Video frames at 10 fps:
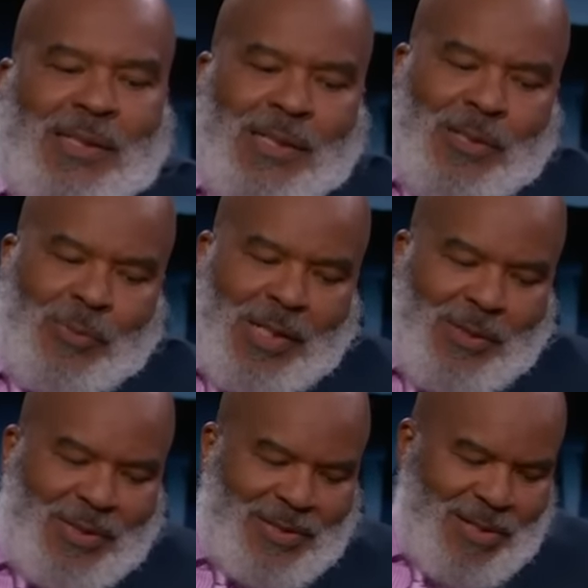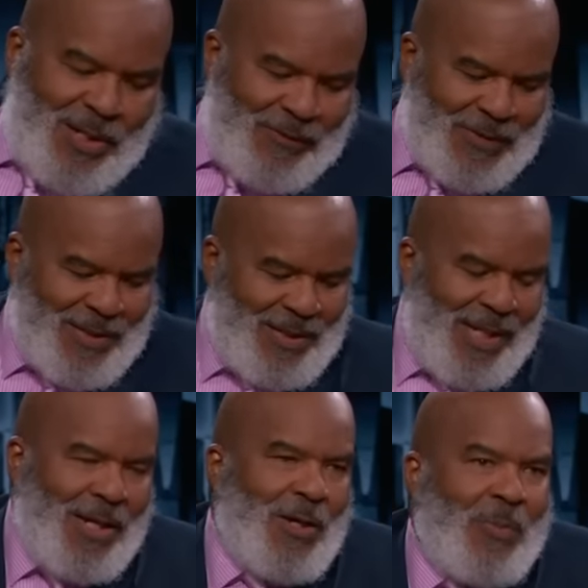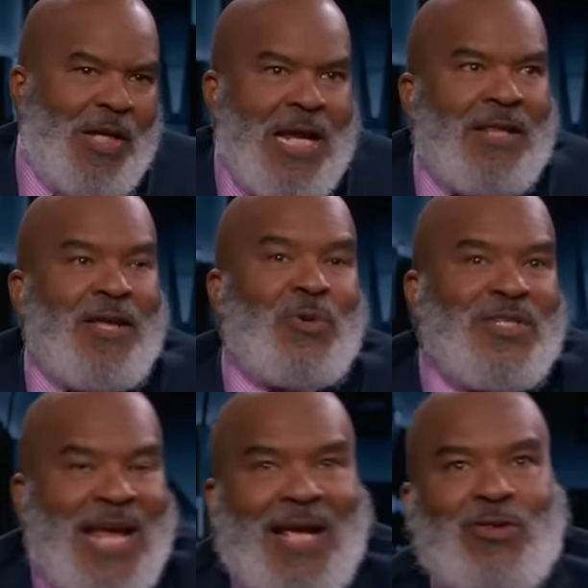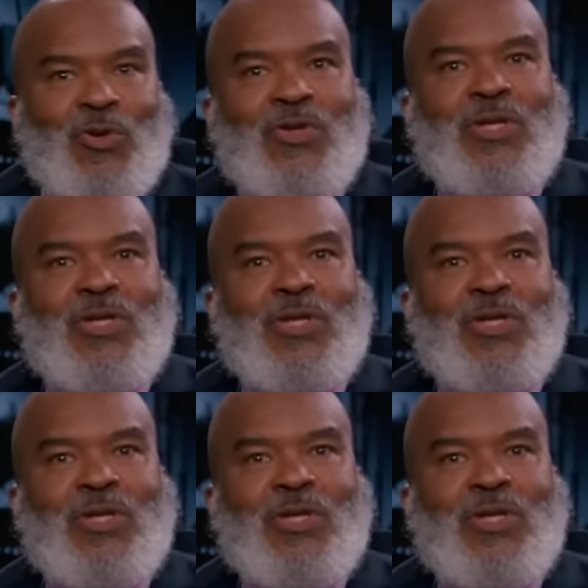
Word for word: "Damn, right, I was right, nervous right, as hell, man." There was that the,